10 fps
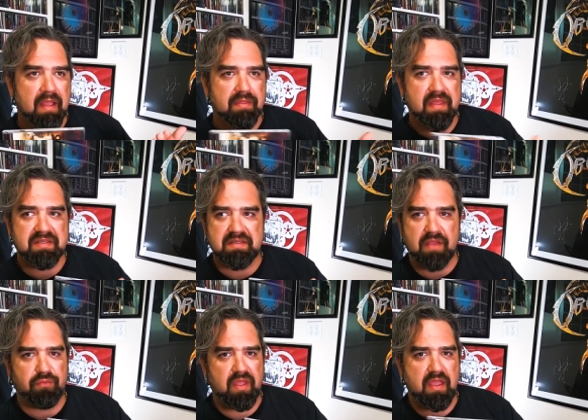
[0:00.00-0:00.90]
This
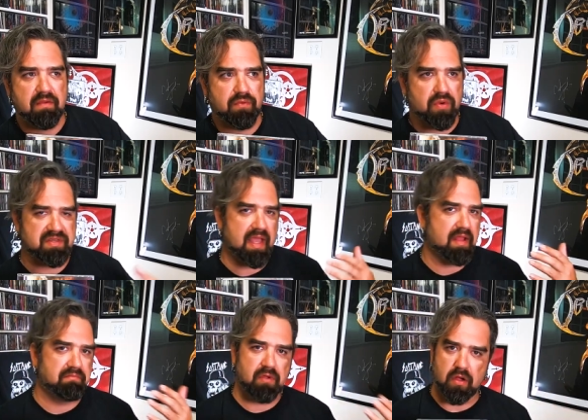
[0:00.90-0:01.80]
definitely, of course,
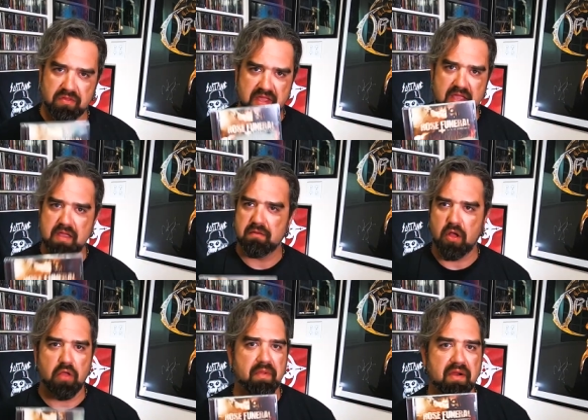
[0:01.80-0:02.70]
had all the
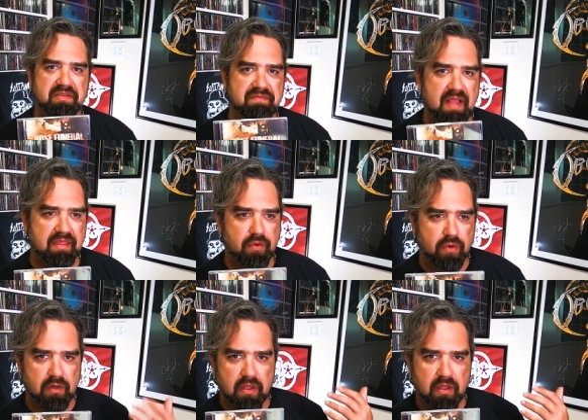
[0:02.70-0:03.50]
hallmarks of deathcore,